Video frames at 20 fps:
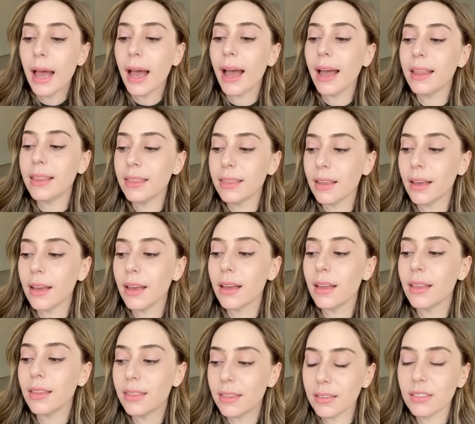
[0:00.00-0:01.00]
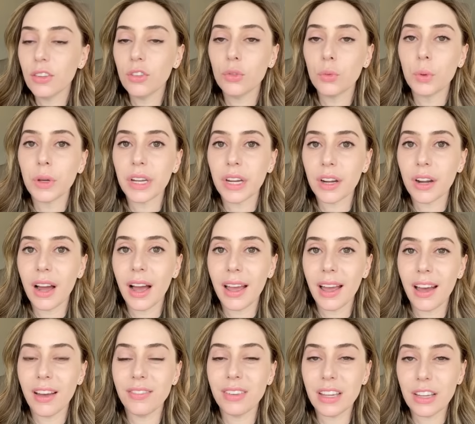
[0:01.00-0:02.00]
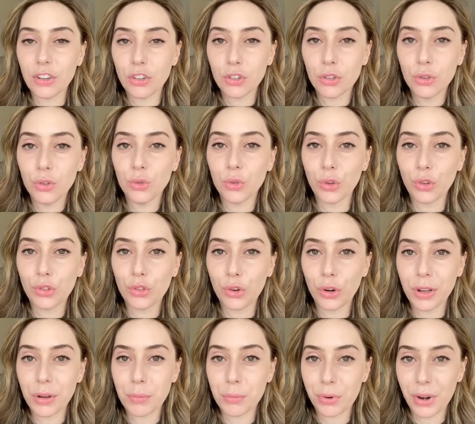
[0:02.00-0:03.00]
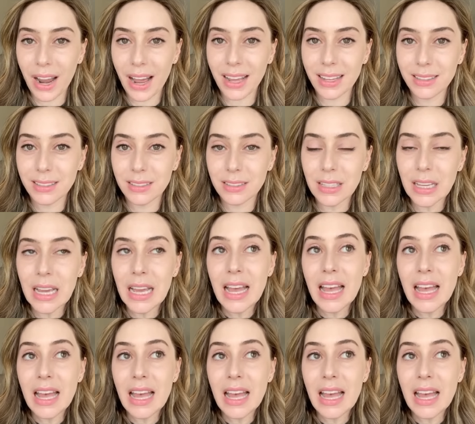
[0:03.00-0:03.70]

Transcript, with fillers: And this is where I have issues with certain brands